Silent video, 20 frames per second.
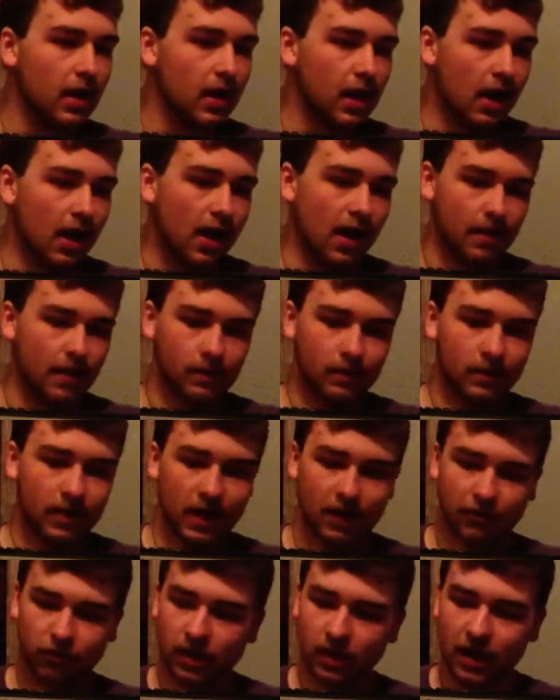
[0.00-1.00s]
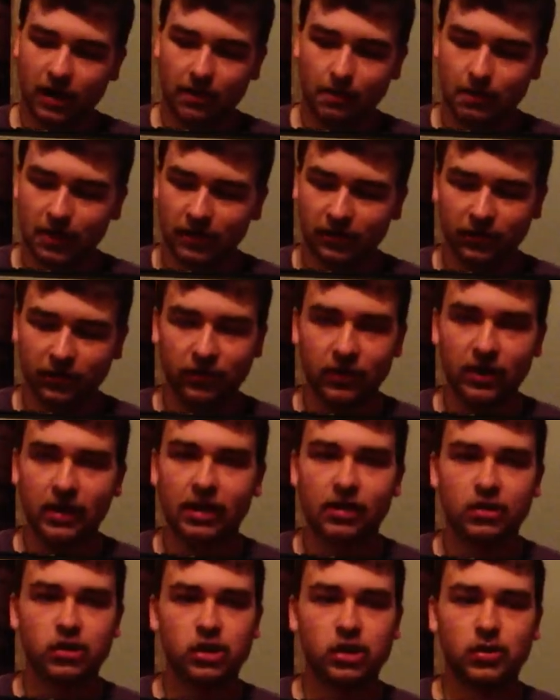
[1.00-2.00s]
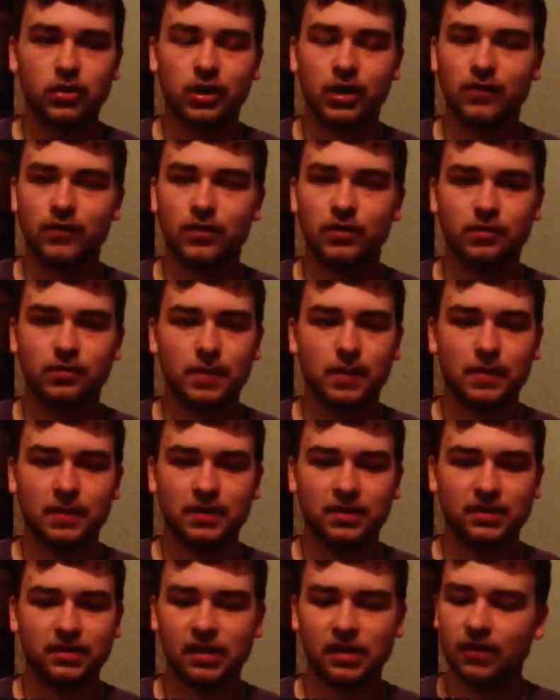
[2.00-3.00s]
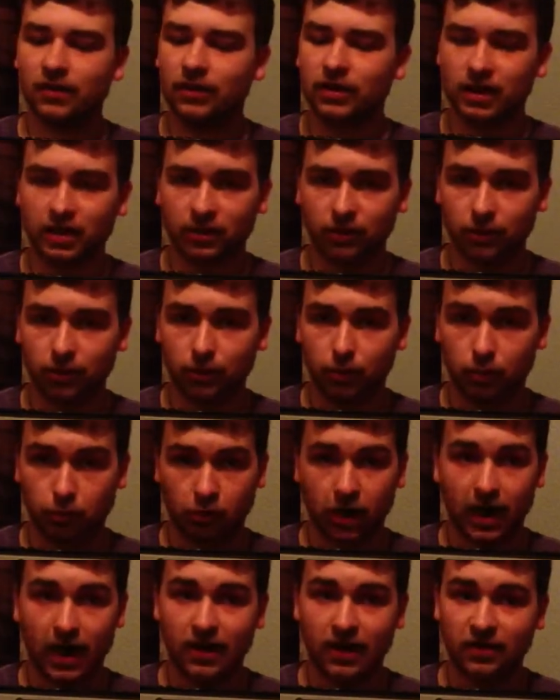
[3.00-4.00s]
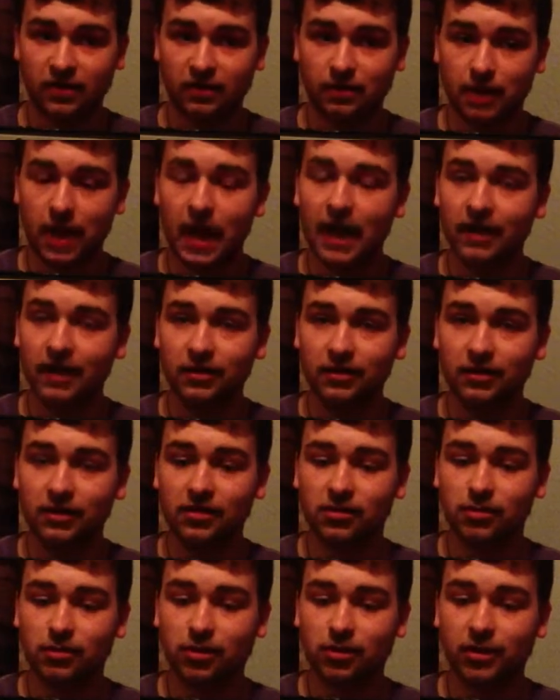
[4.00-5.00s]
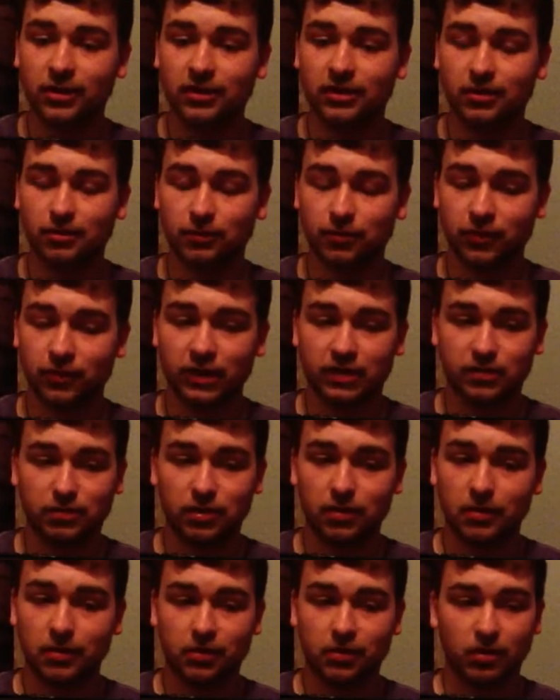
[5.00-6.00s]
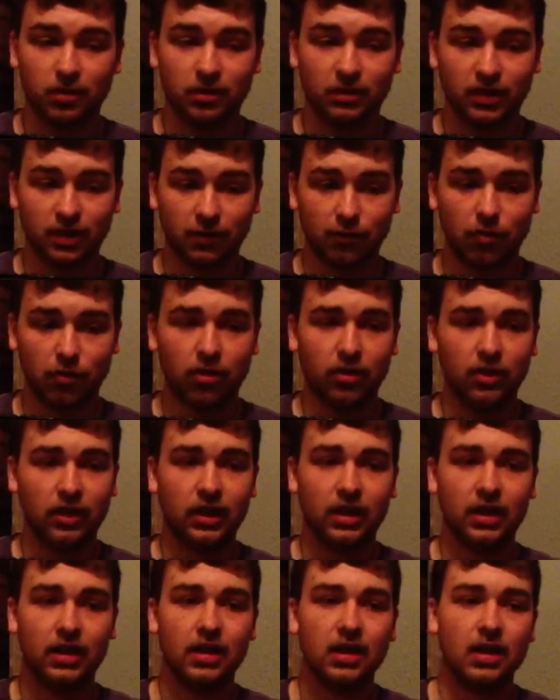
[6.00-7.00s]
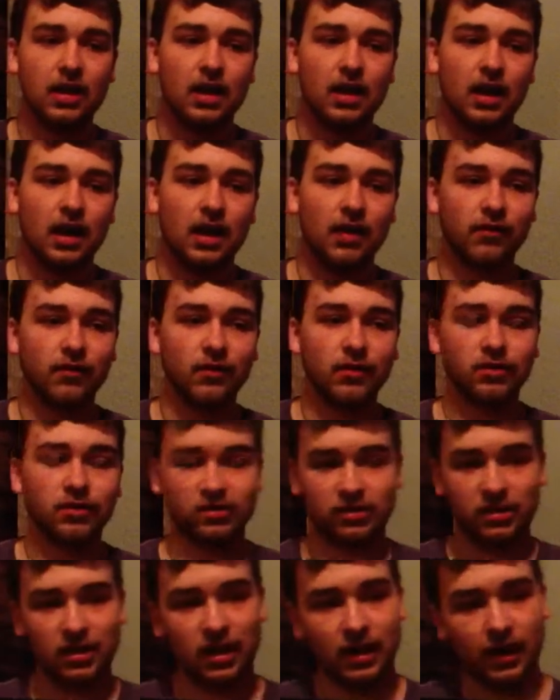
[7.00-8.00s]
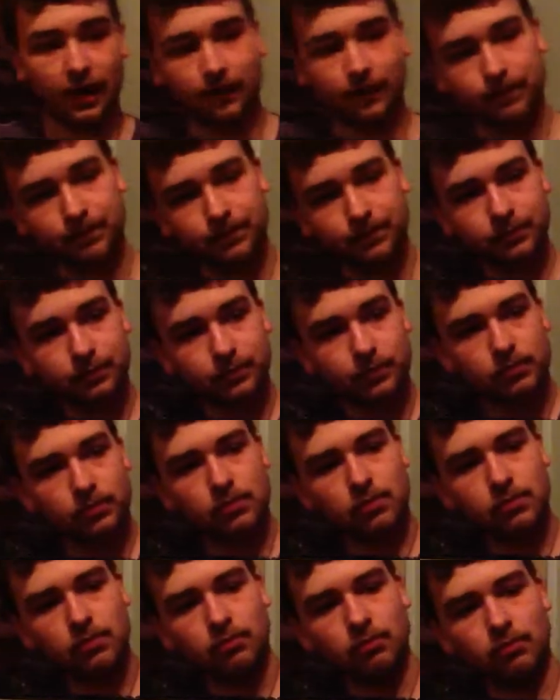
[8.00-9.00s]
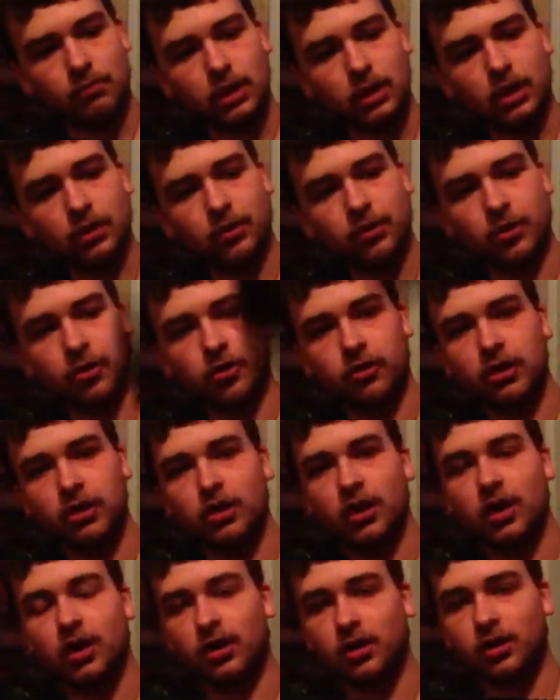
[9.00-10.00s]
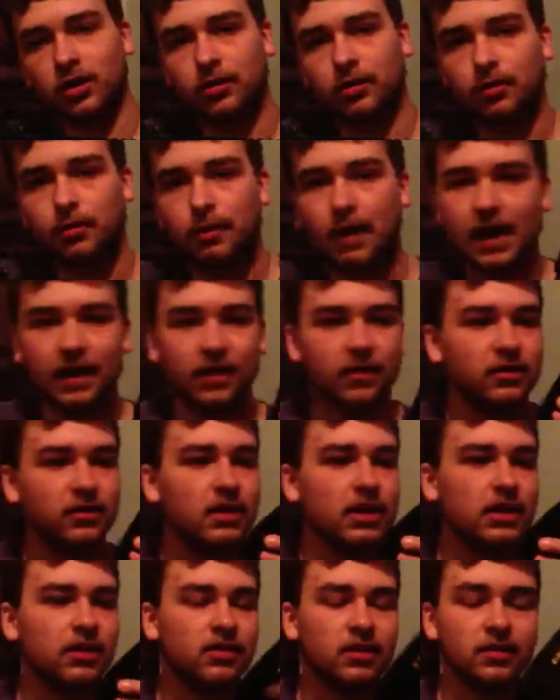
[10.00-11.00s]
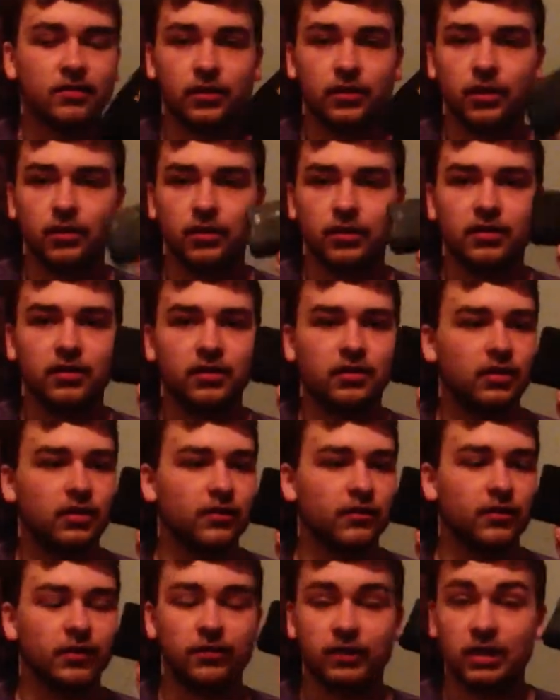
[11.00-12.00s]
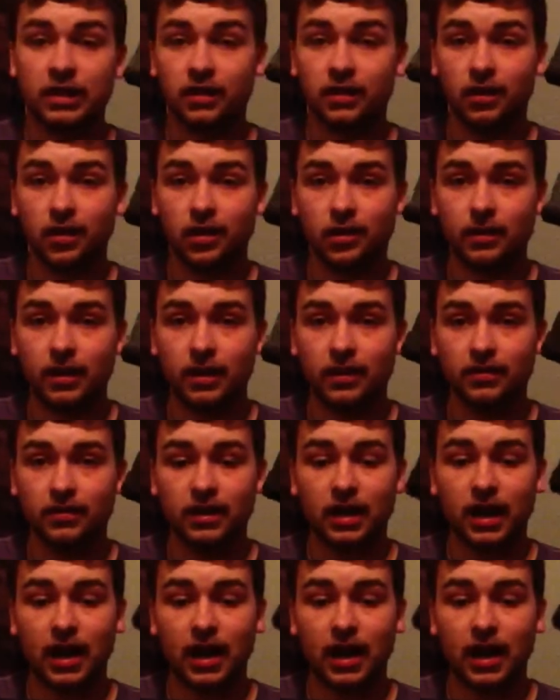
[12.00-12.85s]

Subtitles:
Never had a misfeed issue, and I've used maybe 7 different brands of magazines with this. It fits pretty much almost everything. I've used $30 magazines, even though this is a $15 magazine.